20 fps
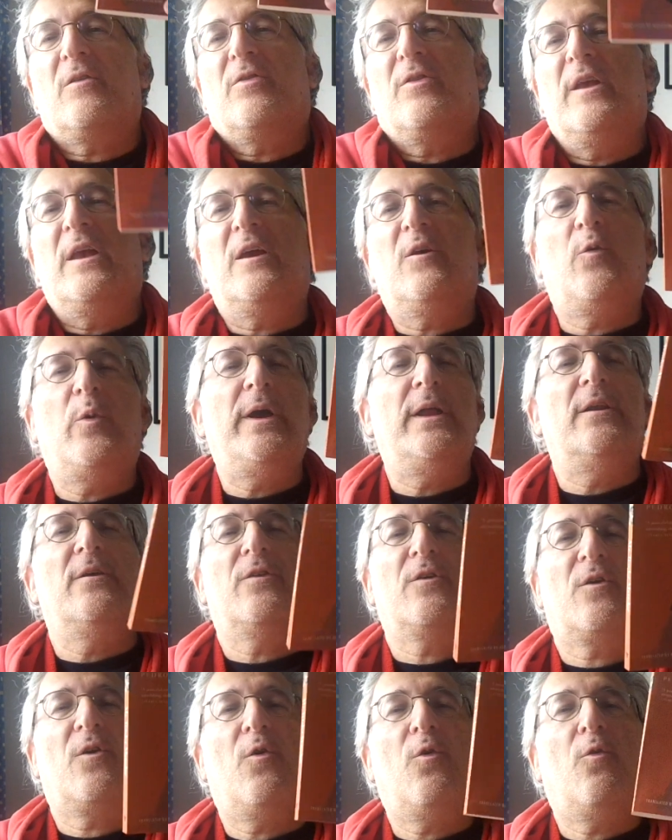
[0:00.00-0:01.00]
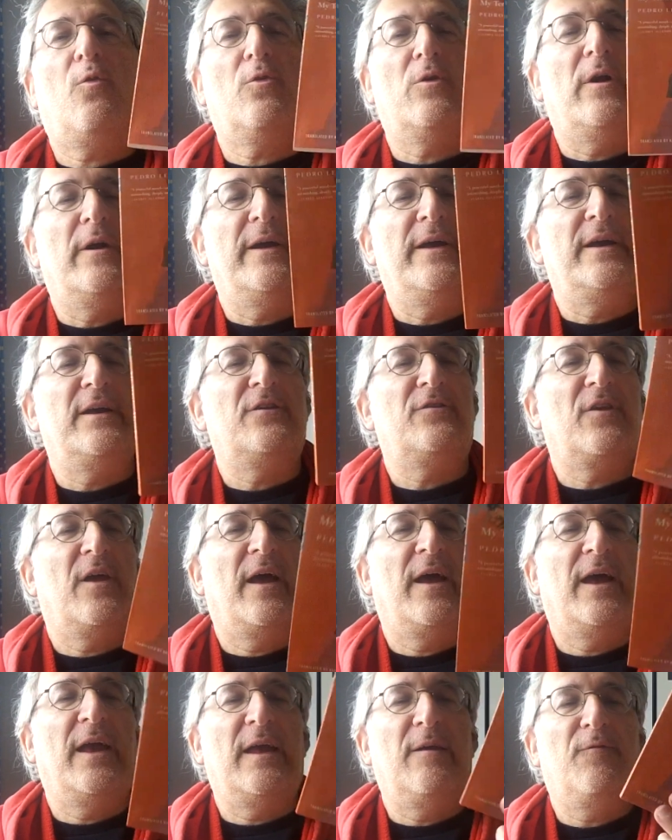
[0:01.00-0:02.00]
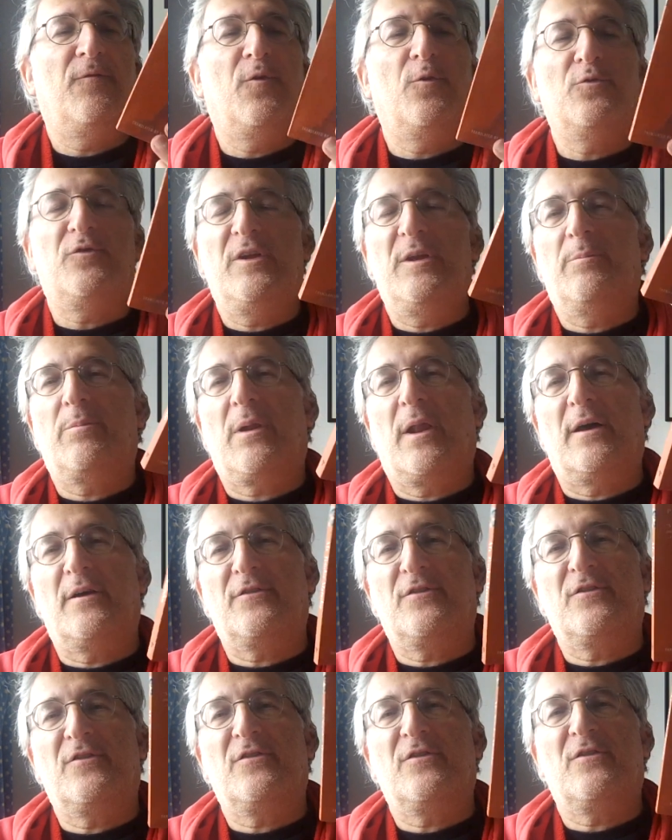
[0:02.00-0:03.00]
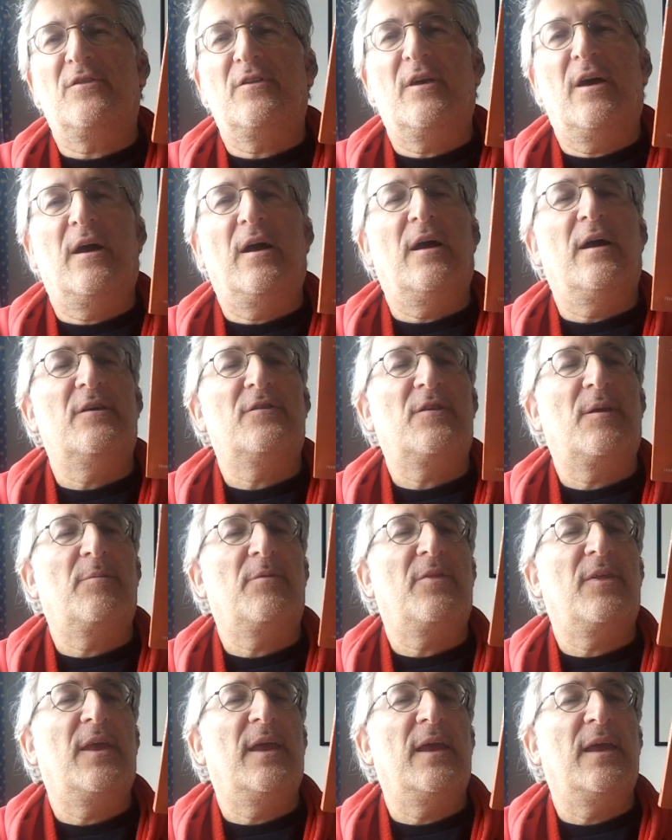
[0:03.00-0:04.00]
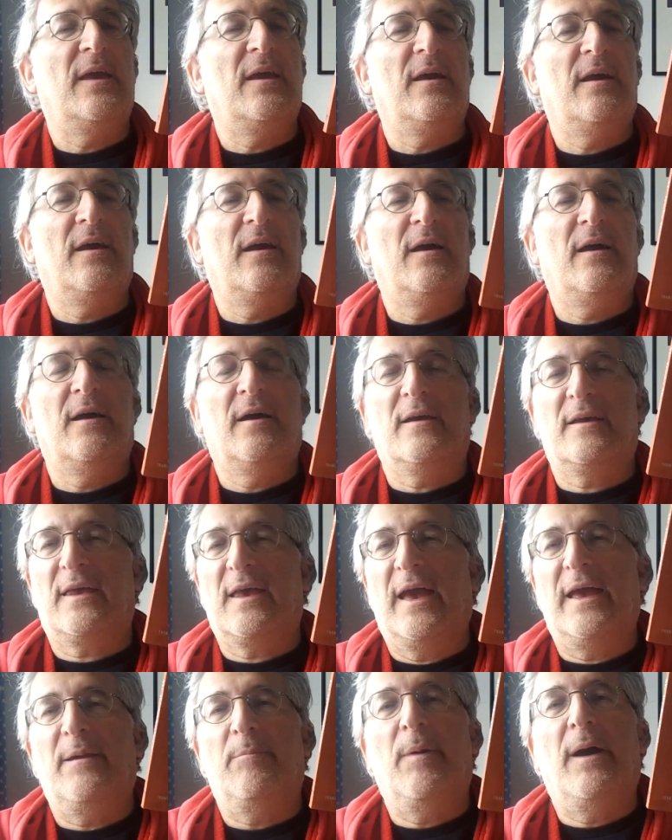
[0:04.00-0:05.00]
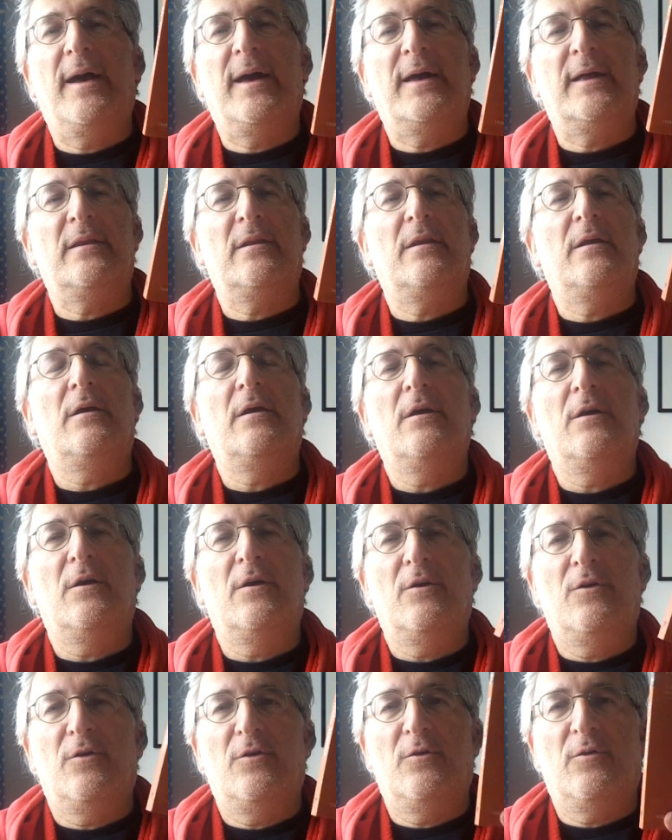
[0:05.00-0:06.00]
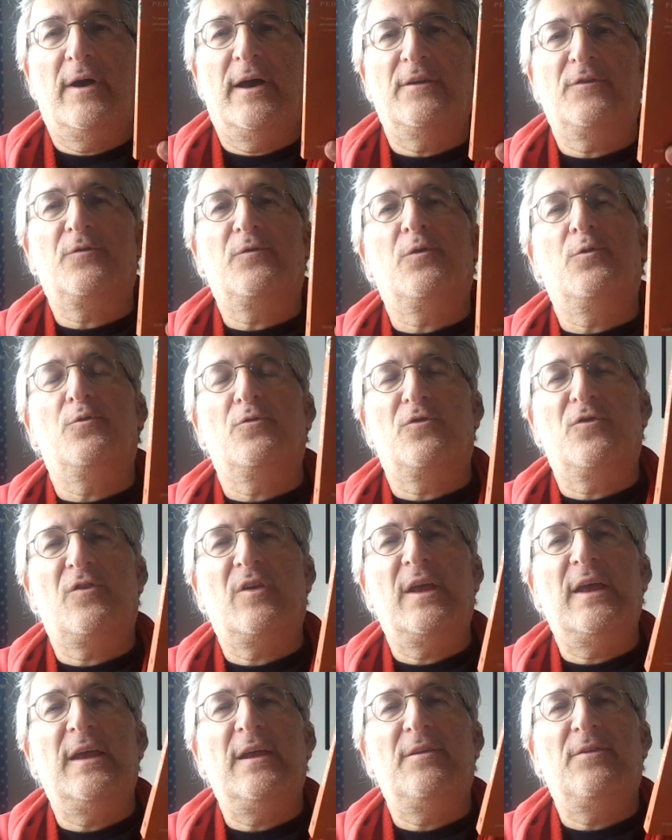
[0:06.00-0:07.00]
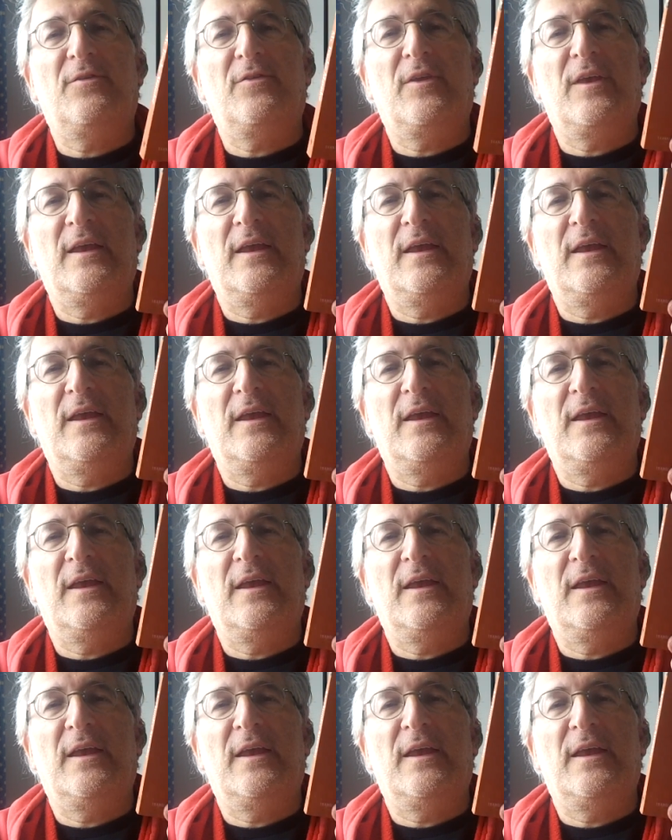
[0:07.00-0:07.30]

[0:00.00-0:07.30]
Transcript: the Queen of the Corner is a 40 plus uh, something gay man who has false teeth.